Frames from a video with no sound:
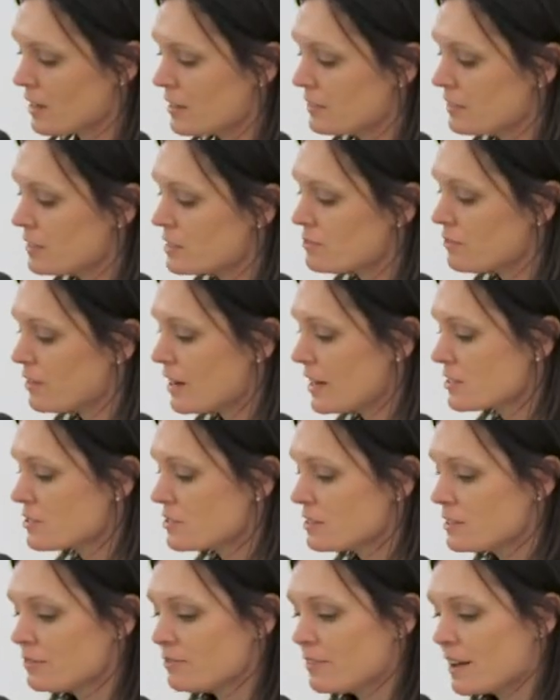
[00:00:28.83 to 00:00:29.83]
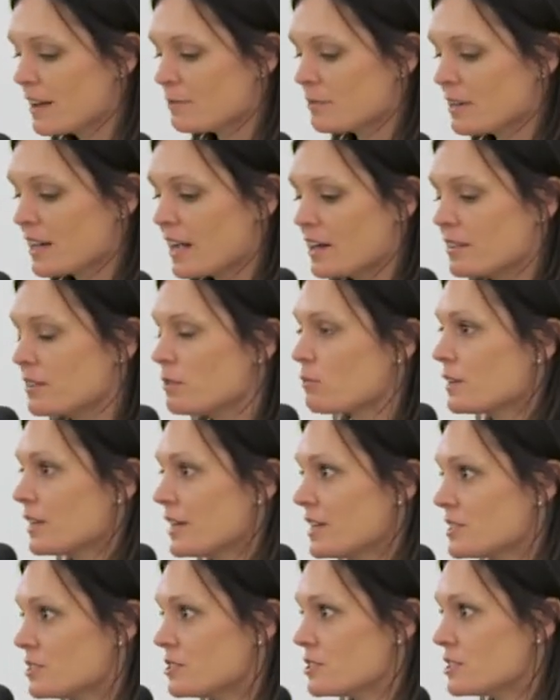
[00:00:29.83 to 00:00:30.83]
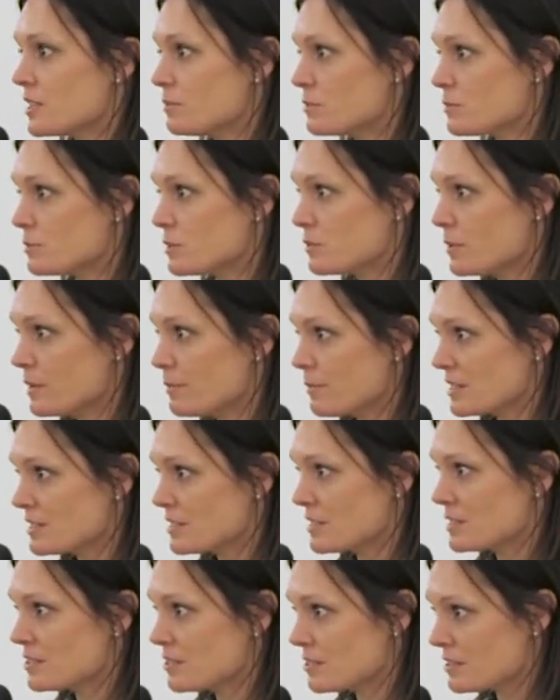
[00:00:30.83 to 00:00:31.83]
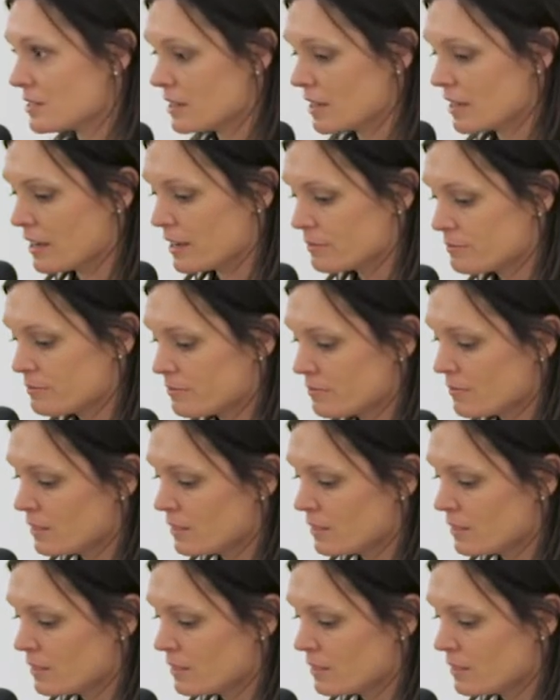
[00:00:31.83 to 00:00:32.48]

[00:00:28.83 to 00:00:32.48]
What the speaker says: and this fractured the family and the relationships between my sisters and I.